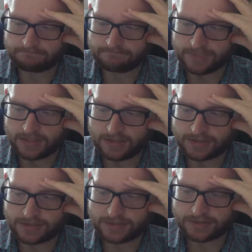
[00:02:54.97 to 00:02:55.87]

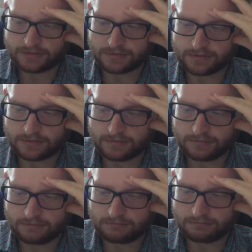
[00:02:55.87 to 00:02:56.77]
is
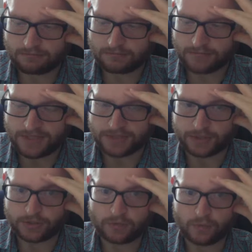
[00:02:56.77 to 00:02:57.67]
a
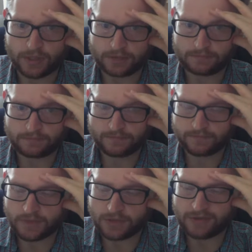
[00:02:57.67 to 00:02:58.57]
good one.
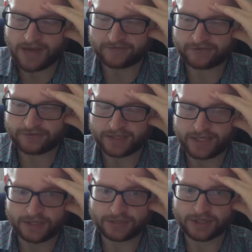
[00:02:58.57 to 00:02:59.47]
You have to
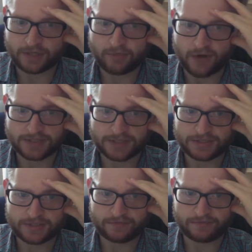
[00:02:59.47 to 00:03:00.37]
engage in a
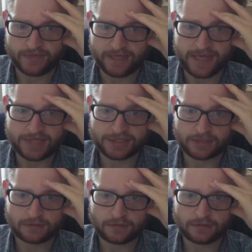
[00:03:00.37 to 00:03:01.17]
process of negation.